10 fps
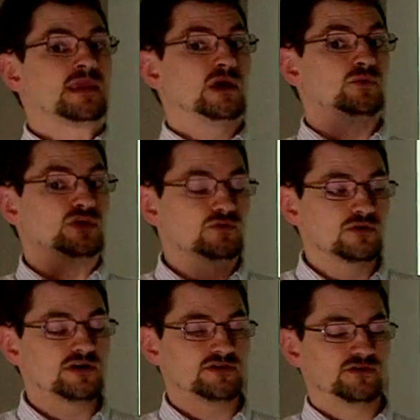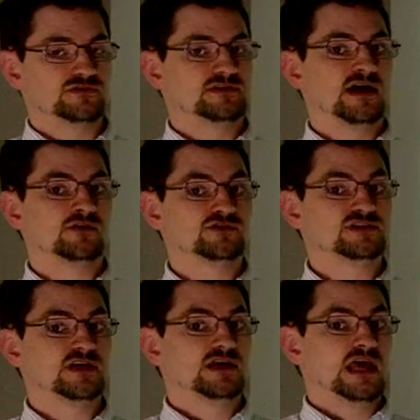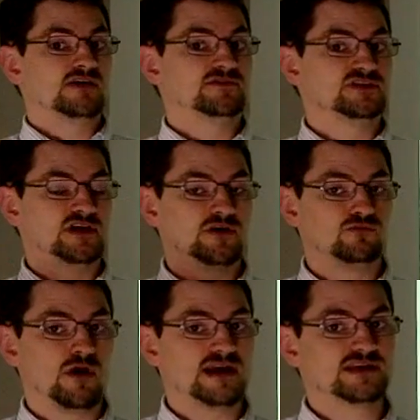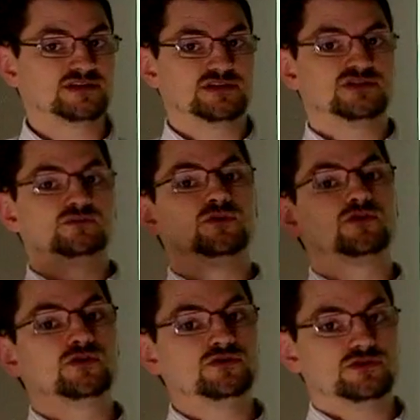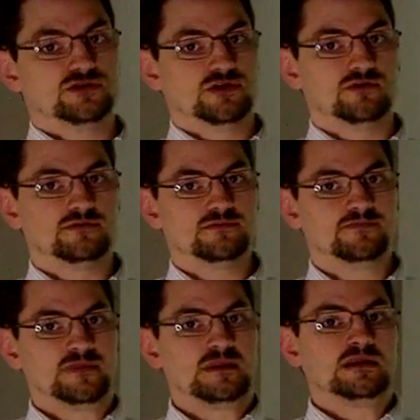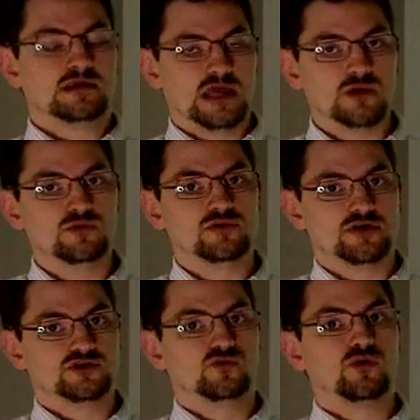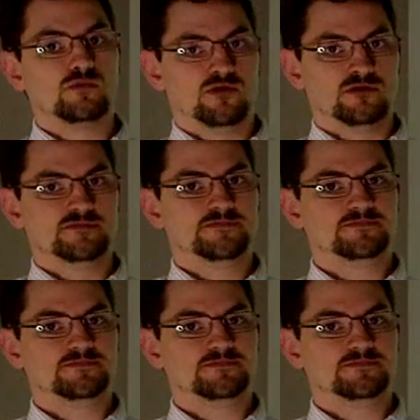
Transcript: And when you look at those letters, if it's a writing system you're used to, it will look normal.